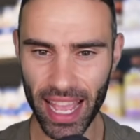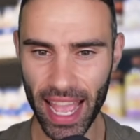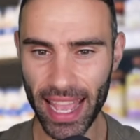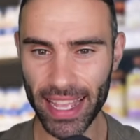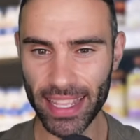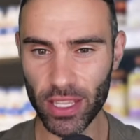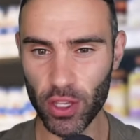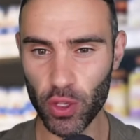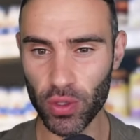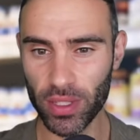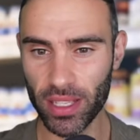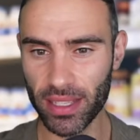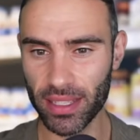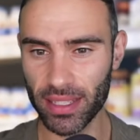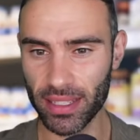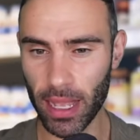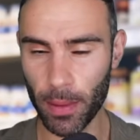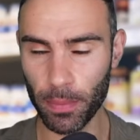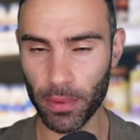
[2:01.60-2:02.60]
and used in
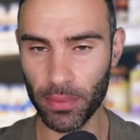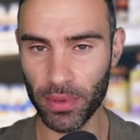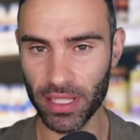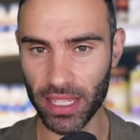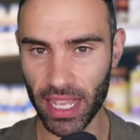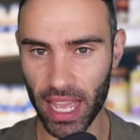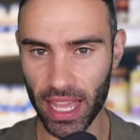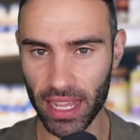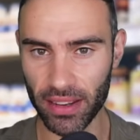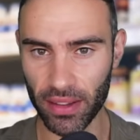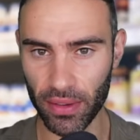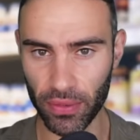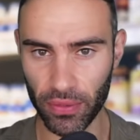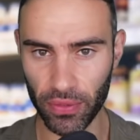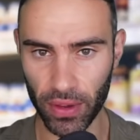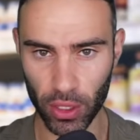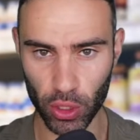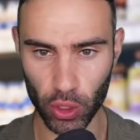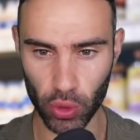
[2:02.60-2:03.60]
supplements and
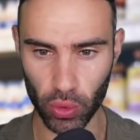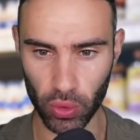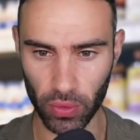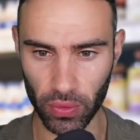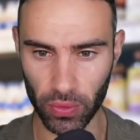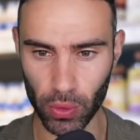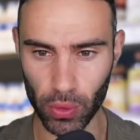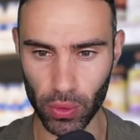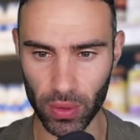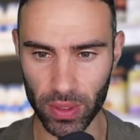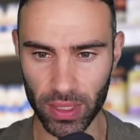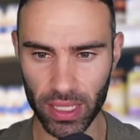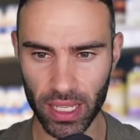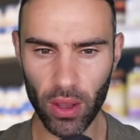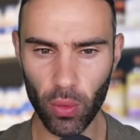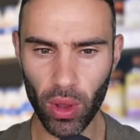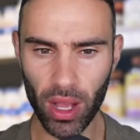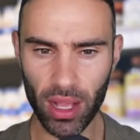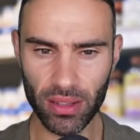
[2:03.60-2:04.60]
functional foods.
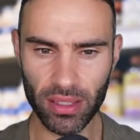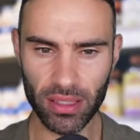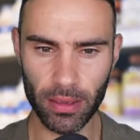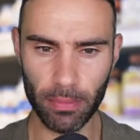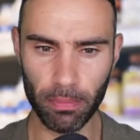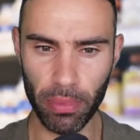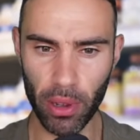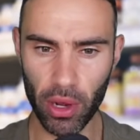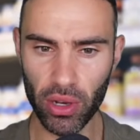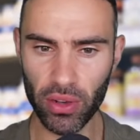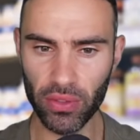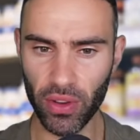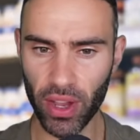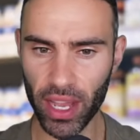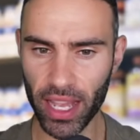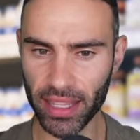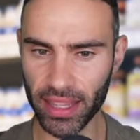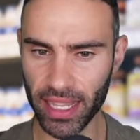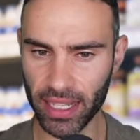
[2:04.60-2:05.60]
Whilst
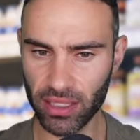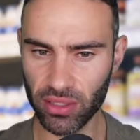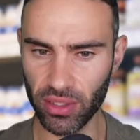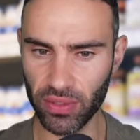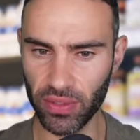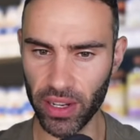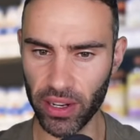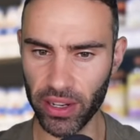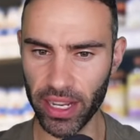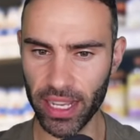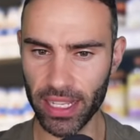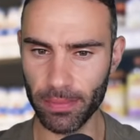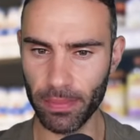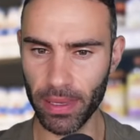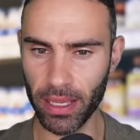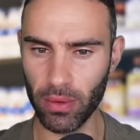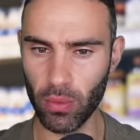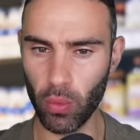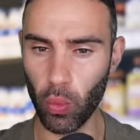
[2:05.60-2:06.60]
bovine lactoferrin has
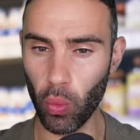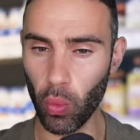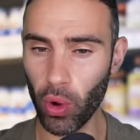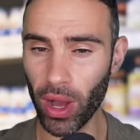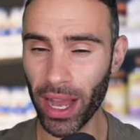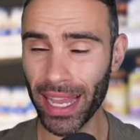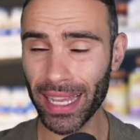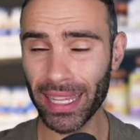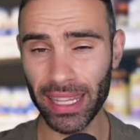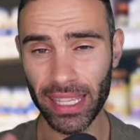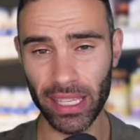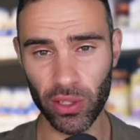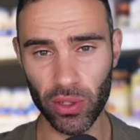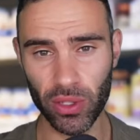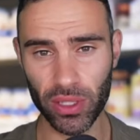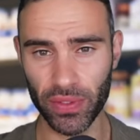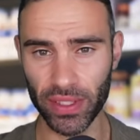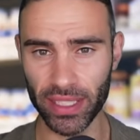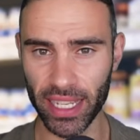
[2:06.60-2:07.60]
been widely
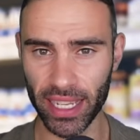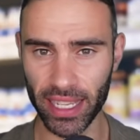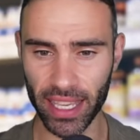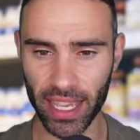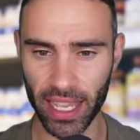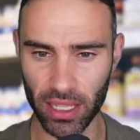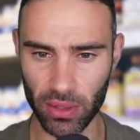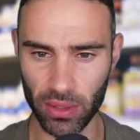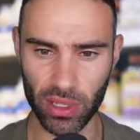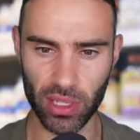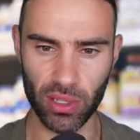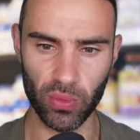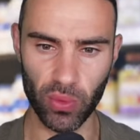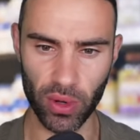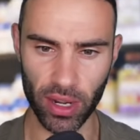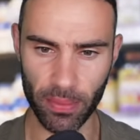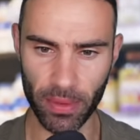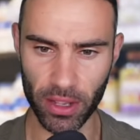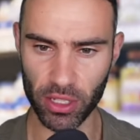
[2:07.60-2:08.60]
used for decades, which is
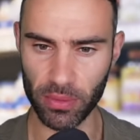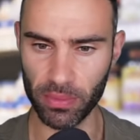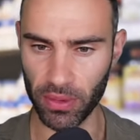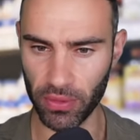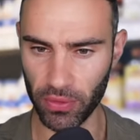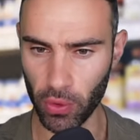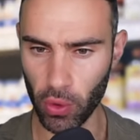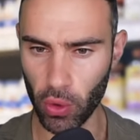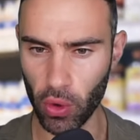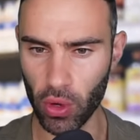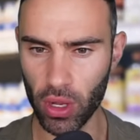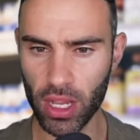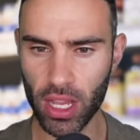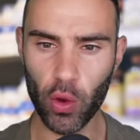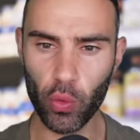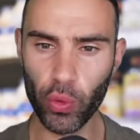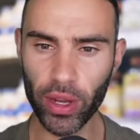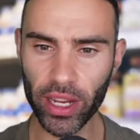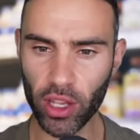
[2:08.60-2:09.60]
what I mentioned before,
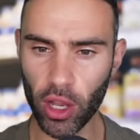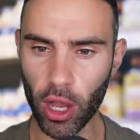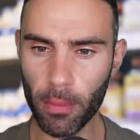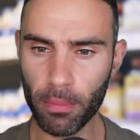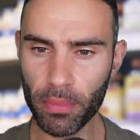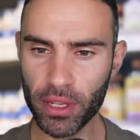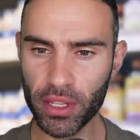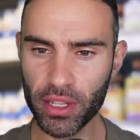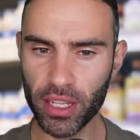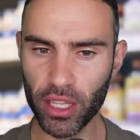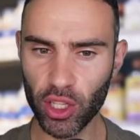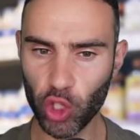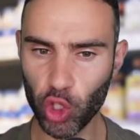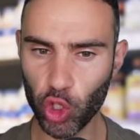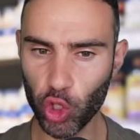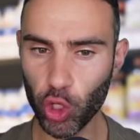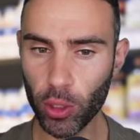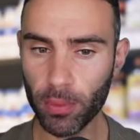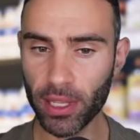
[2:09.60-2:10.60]
recombinant
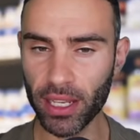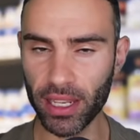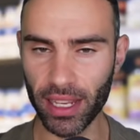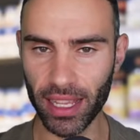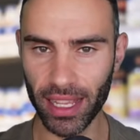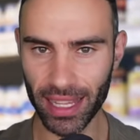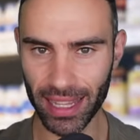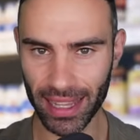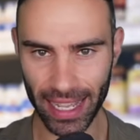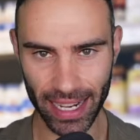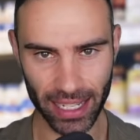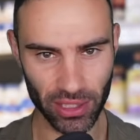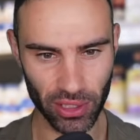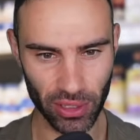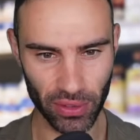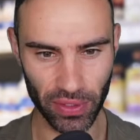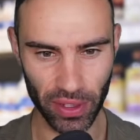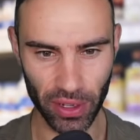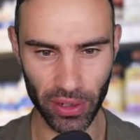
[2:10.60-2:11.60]
human
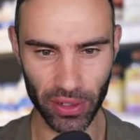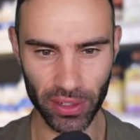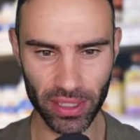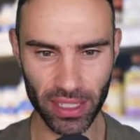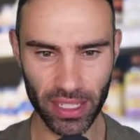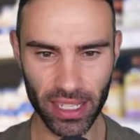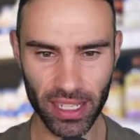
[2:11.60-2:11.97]
lactoferrin,